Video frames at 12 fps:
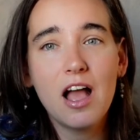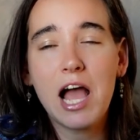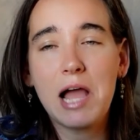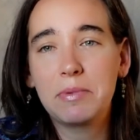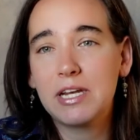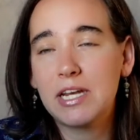
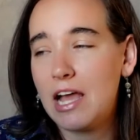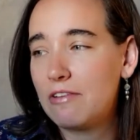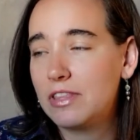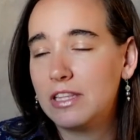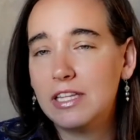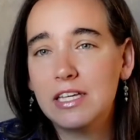I'm going to have
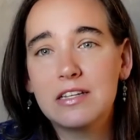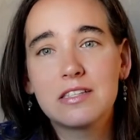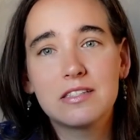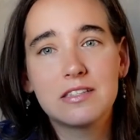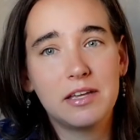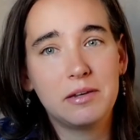the
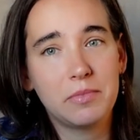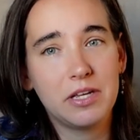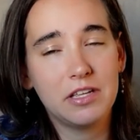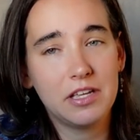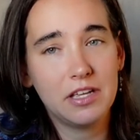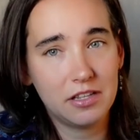links
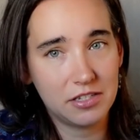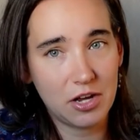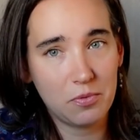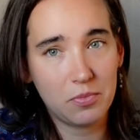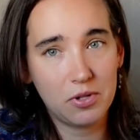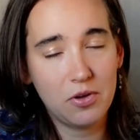
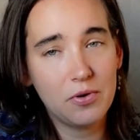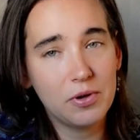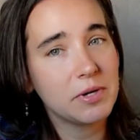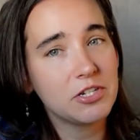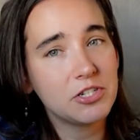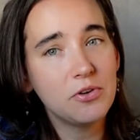down below in
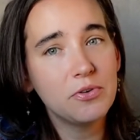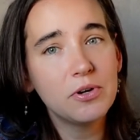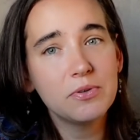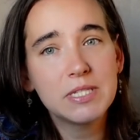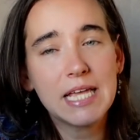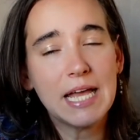my show
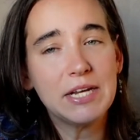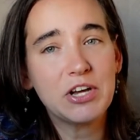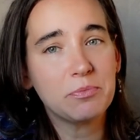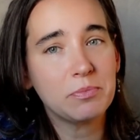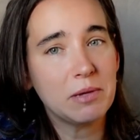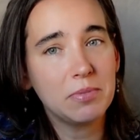notes and
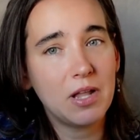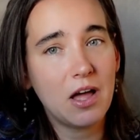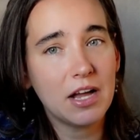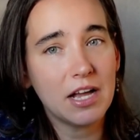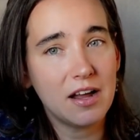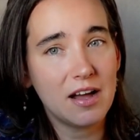on my
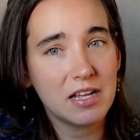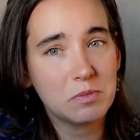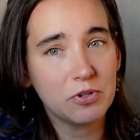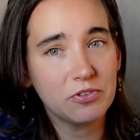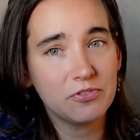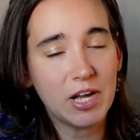blog at
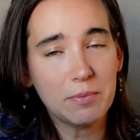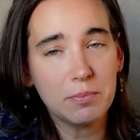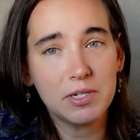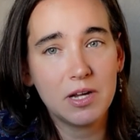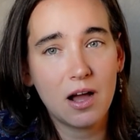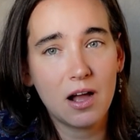
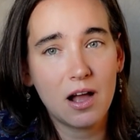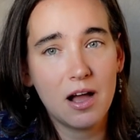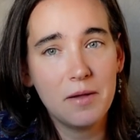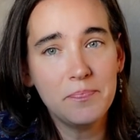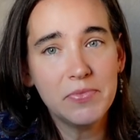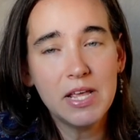
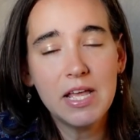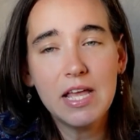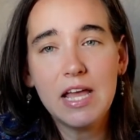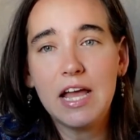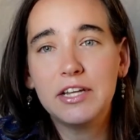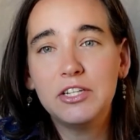osbornefiber.com,
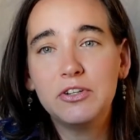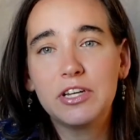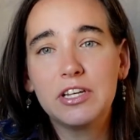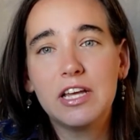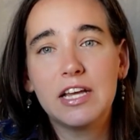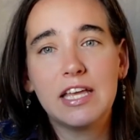and you
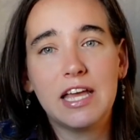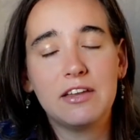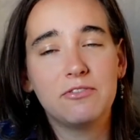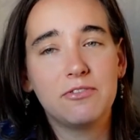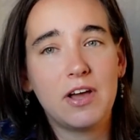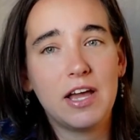can again
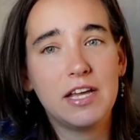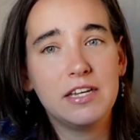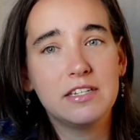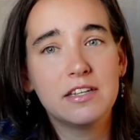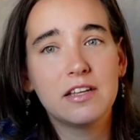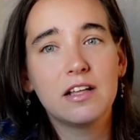
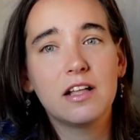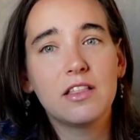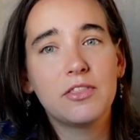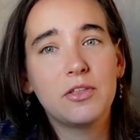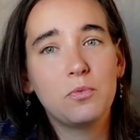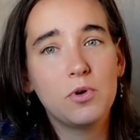find
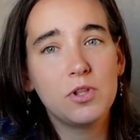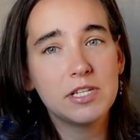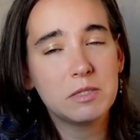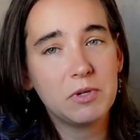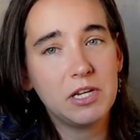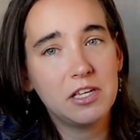the woolen
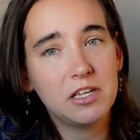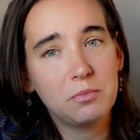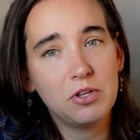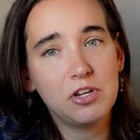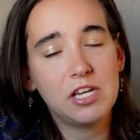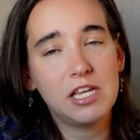spinning
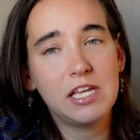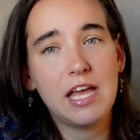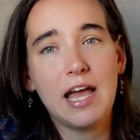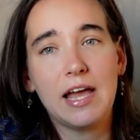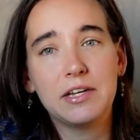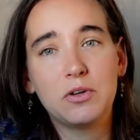community
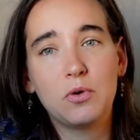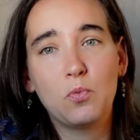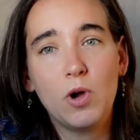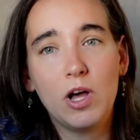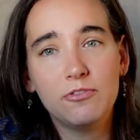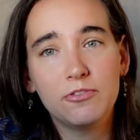at
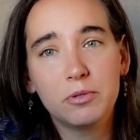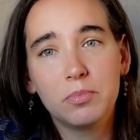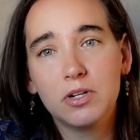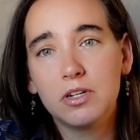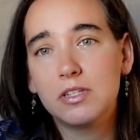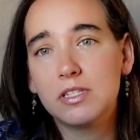
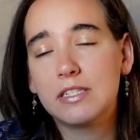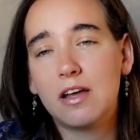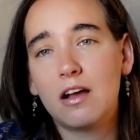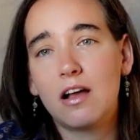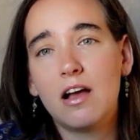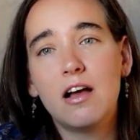
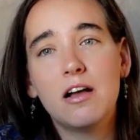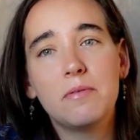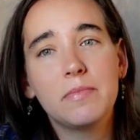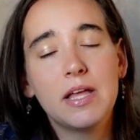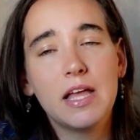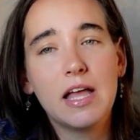
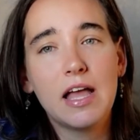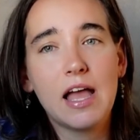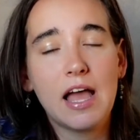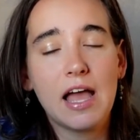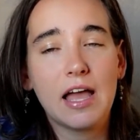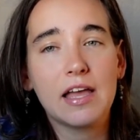welfordpearls.com
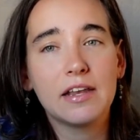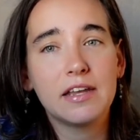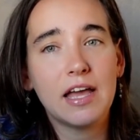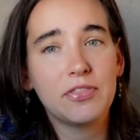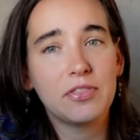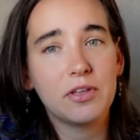and
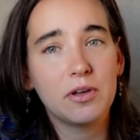at